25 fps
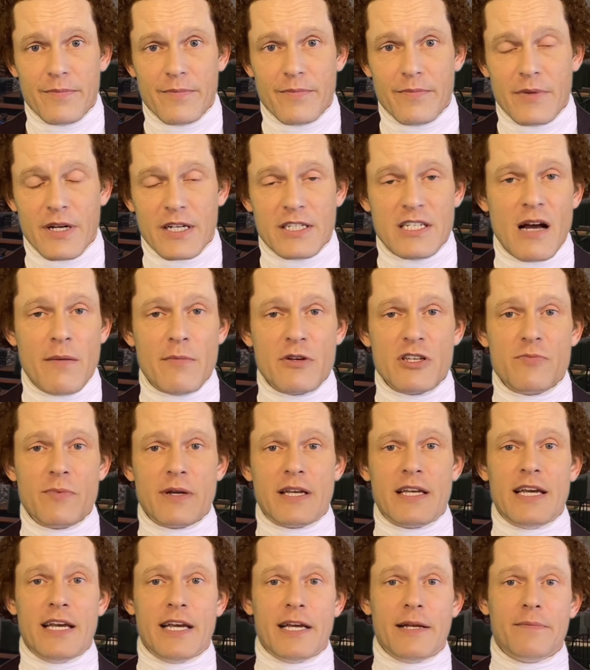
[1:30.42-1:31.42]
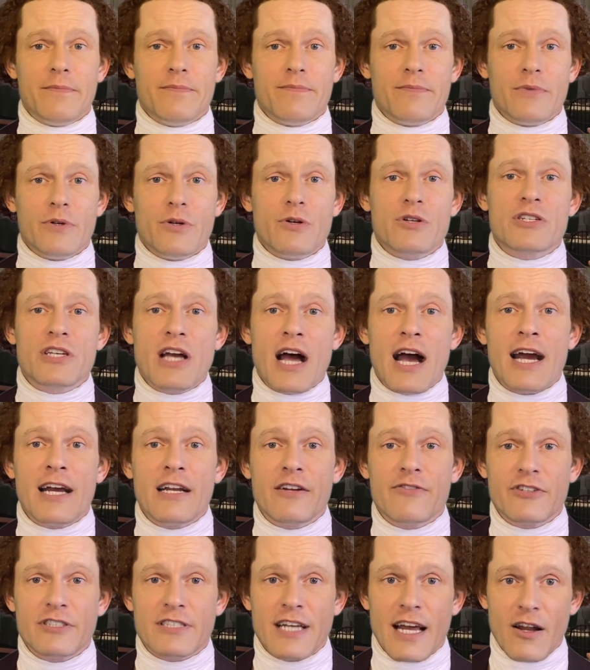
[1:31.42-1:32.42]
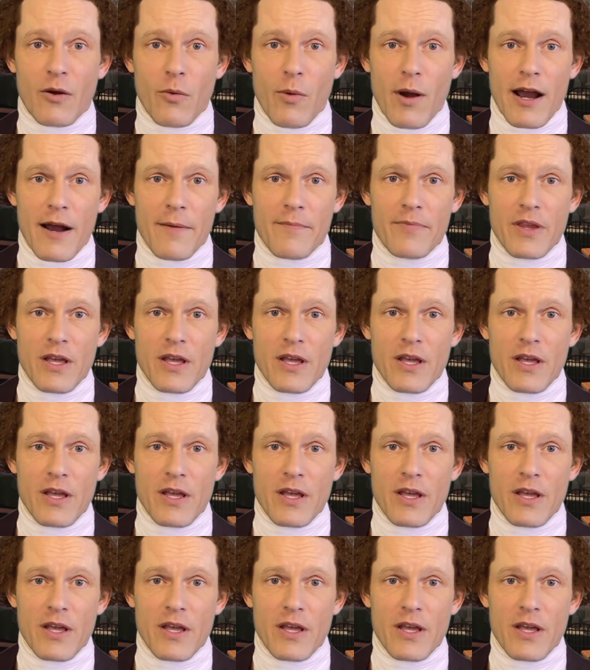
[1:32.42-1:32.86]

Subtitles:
Thomas McKean, who signed for Delaware,